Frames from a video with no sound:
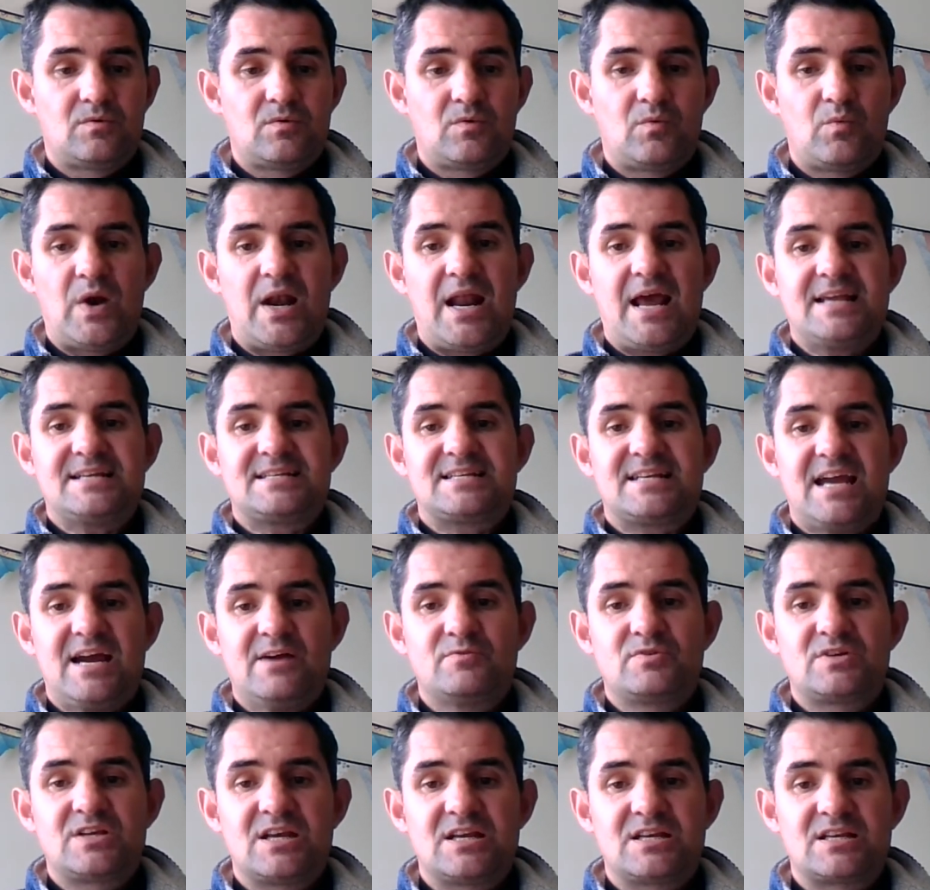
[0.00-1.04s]
When I
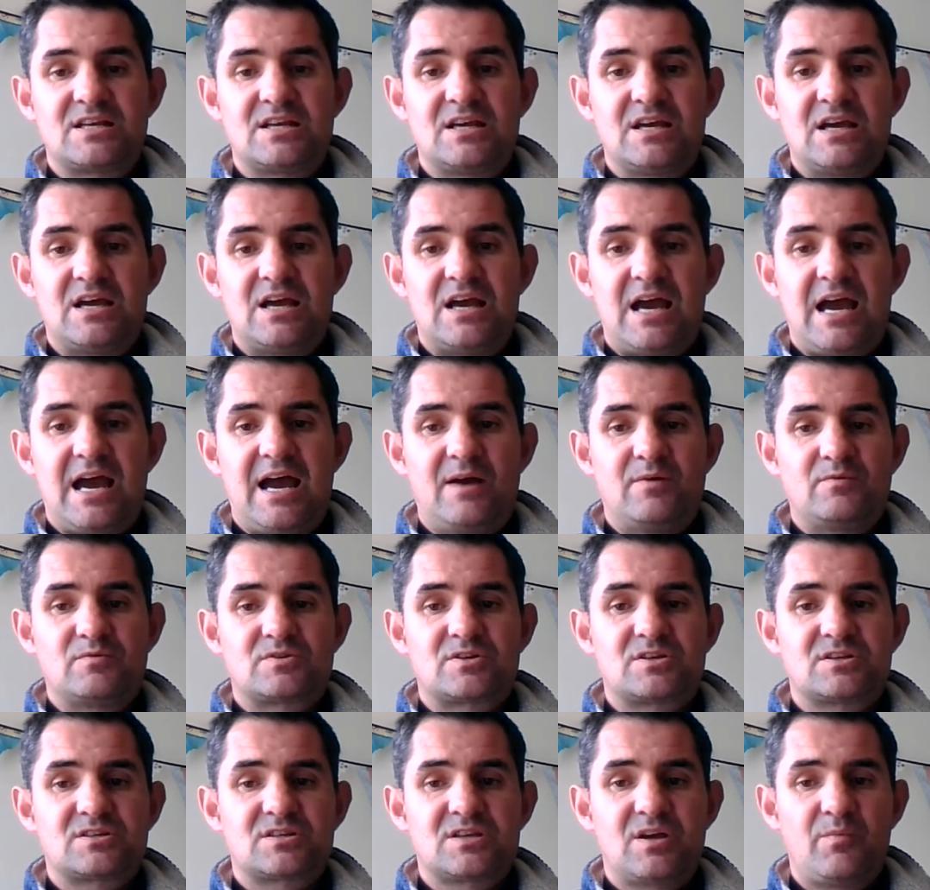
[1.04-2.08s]
shouted out
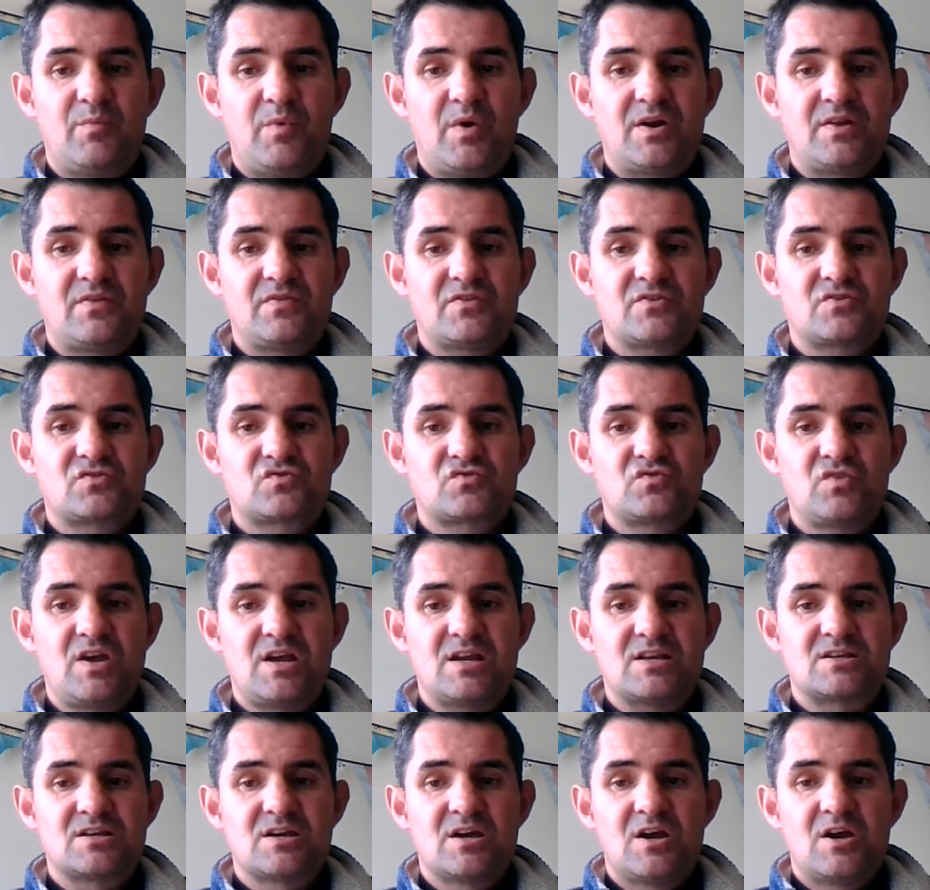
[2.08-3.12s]
to someone in the
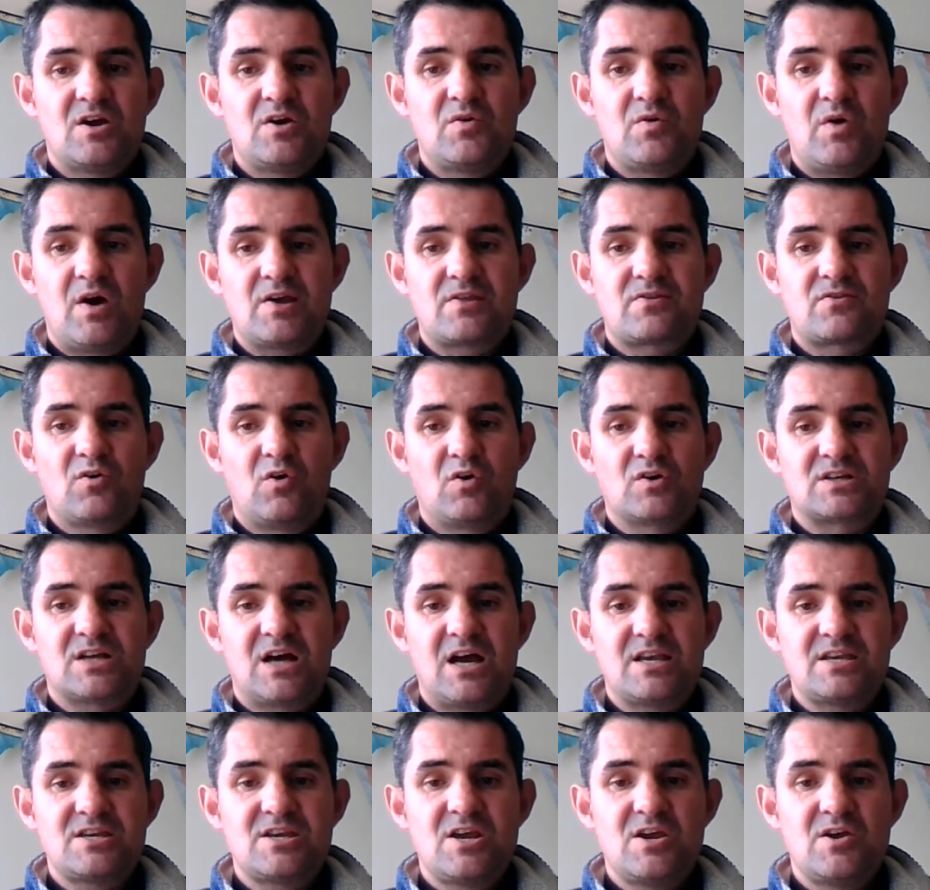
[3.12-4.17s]
street who I thought
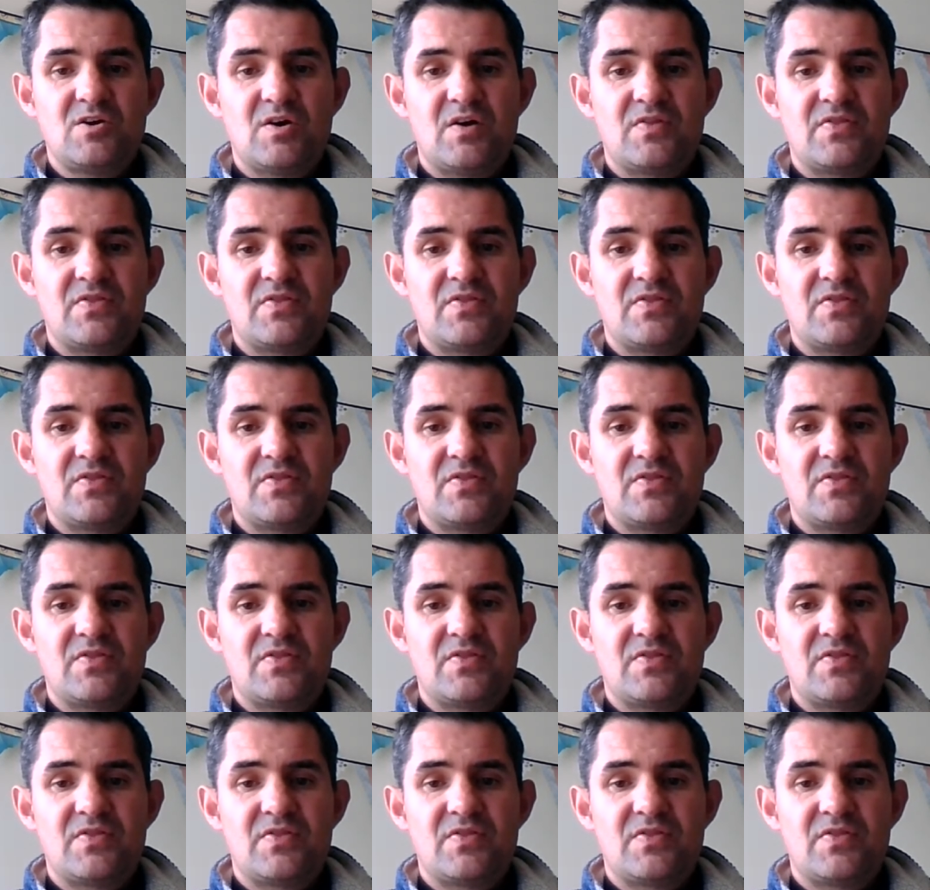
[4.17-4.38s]
I knew,